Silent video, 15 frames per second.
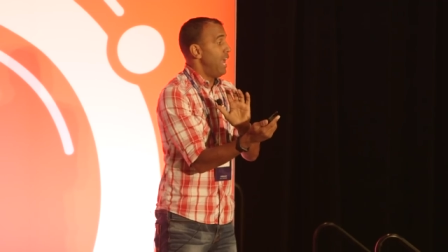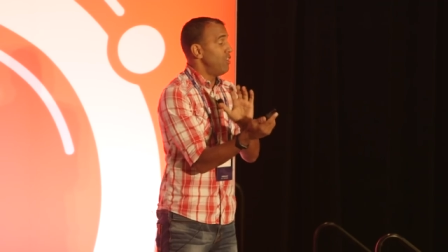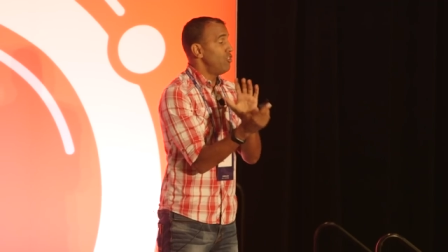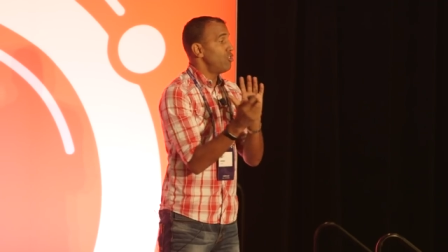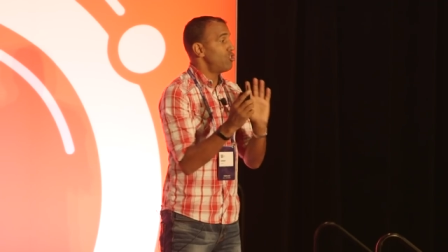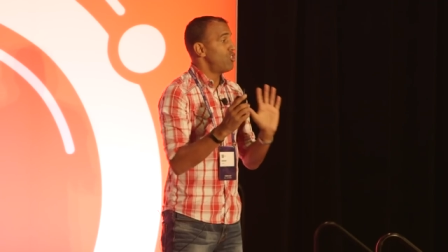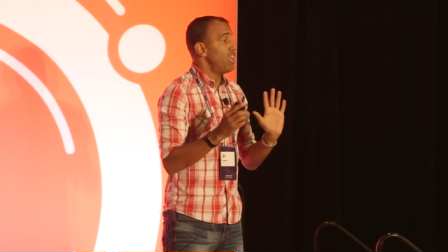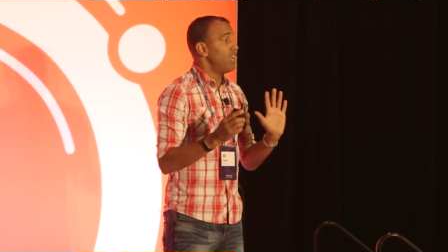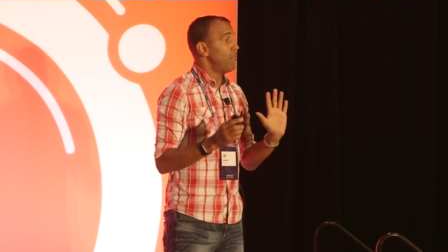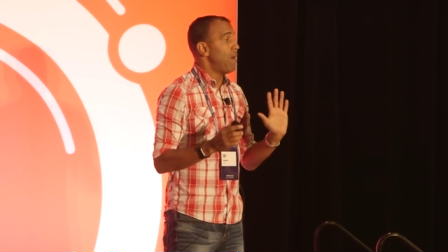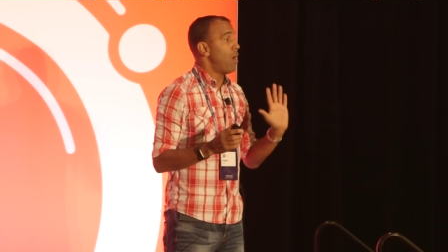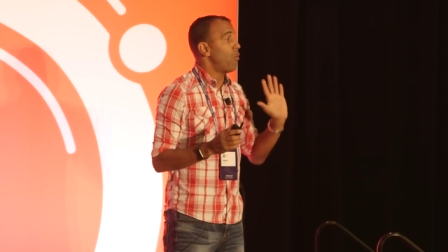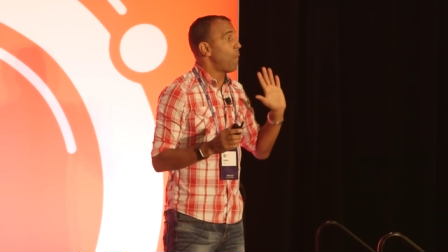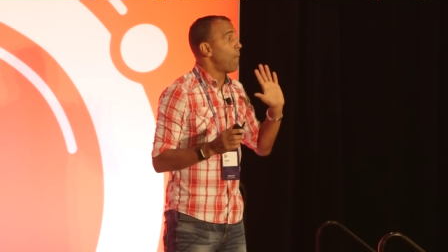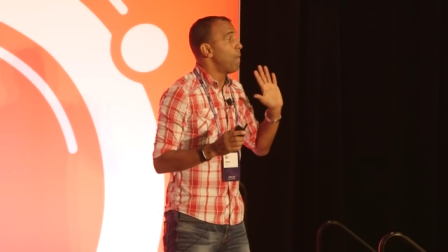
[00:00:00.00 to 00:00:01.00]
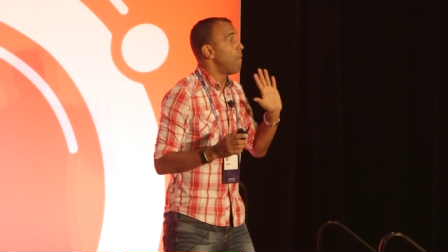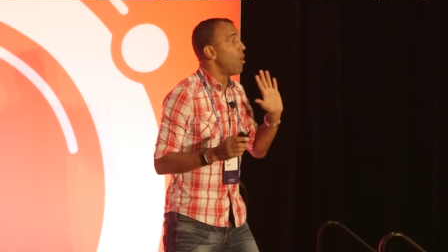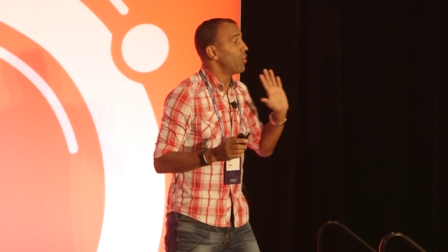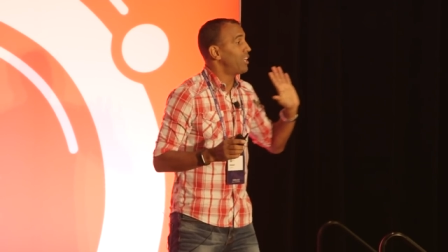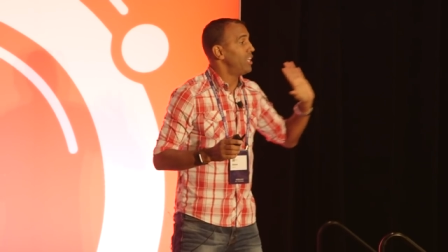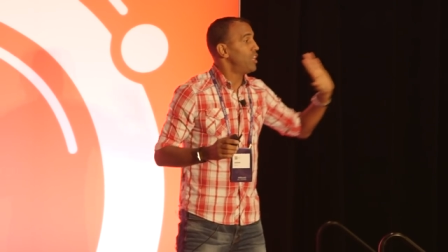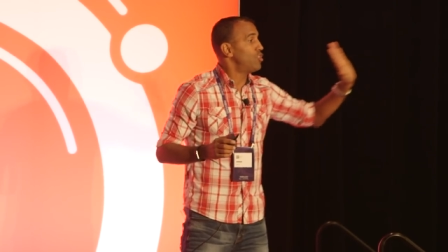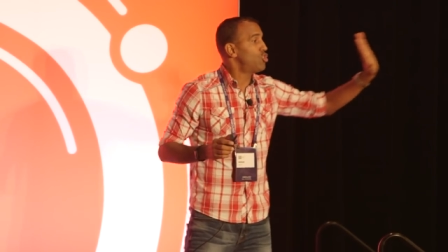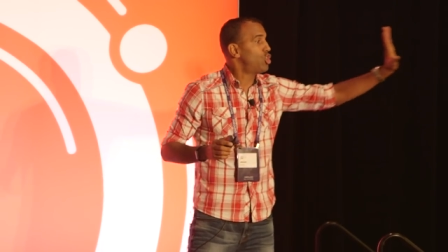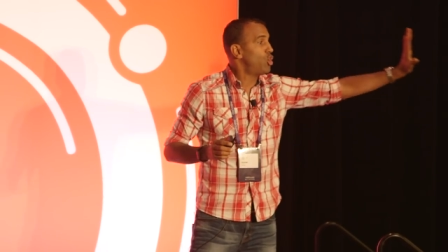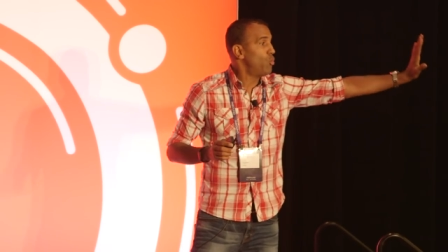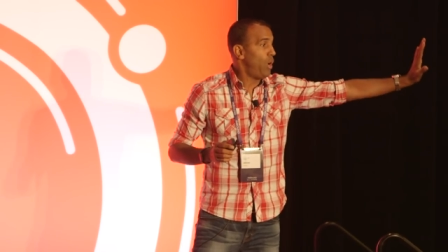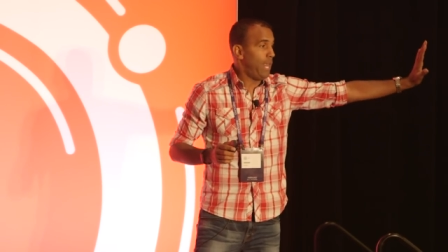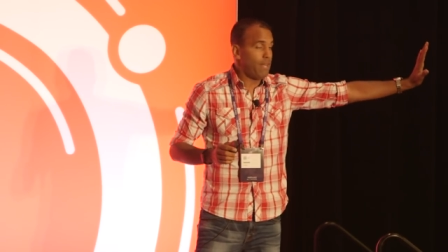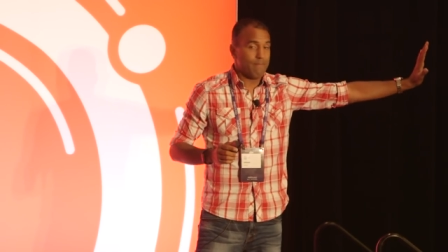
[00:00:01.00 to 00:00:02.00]
and just think about marketing
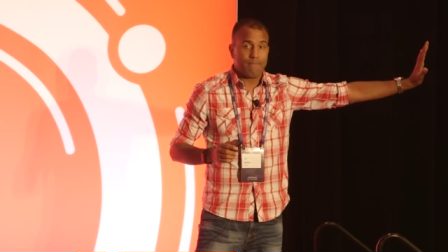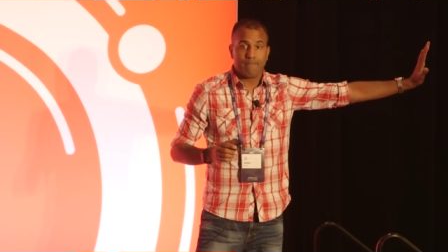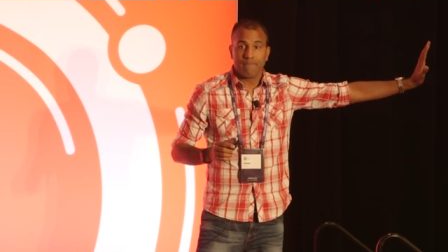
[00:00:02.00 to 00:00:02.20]
to it.